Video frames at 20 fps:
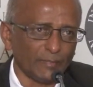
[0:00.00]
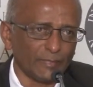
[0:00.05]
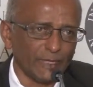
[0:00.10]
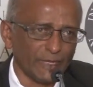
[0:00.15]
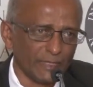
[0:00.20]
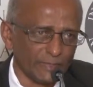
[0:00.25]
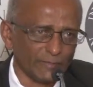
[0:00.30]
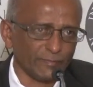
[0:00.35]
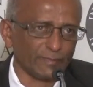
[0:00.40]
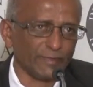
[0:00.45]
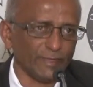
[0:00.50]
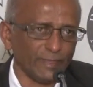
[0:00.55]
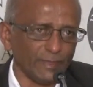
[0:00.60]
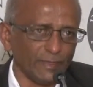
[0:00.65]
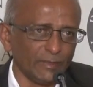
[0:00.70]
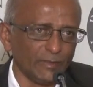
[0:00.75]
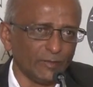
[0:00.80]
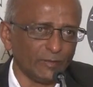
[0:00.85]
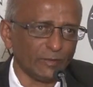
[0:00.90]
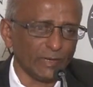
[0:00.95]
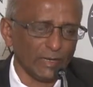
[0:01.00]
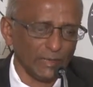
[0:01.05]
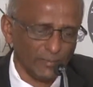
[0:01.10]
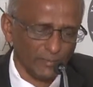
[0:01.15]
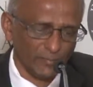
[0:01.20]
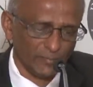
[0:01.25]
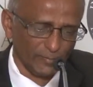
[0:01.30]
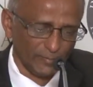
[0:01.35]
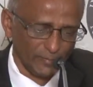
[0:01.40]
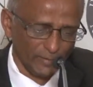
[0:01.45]
tax-free. You claim it
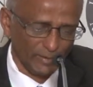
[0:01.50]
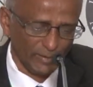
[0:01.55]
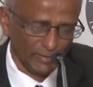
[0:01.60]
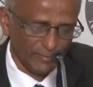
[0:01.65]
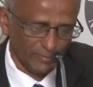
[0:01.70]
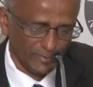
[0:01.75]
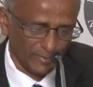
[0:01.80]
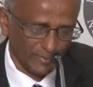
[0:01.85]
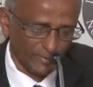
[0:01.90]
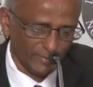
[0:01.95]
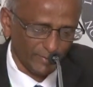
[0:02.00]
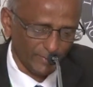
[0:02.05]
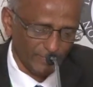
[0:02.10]
from the government.